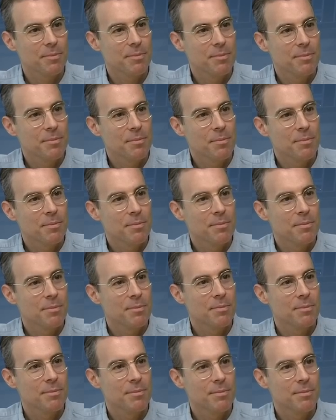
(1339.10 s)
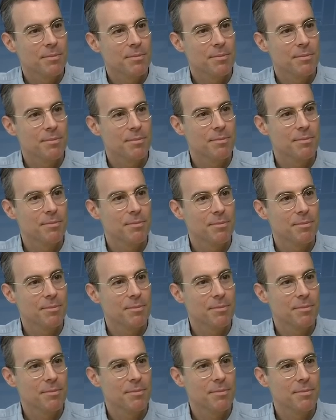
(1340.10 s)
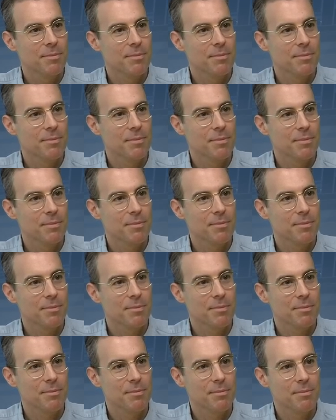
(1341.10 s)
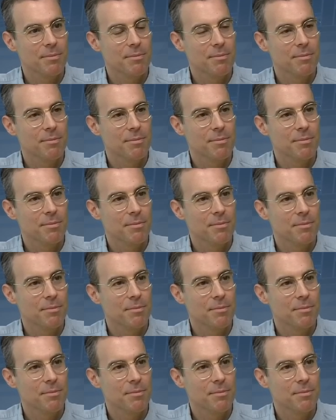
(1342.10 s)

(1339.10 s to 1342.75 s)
(not speaking)